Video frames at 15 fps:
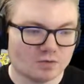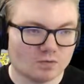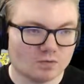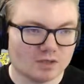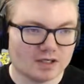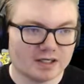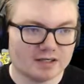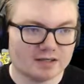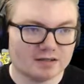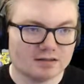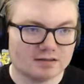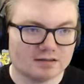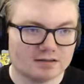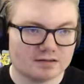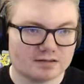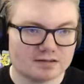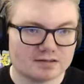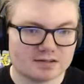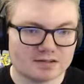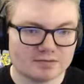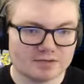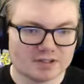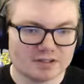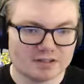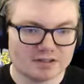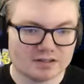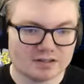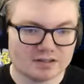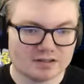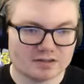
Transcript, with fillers: Why not? Let's see, we got anything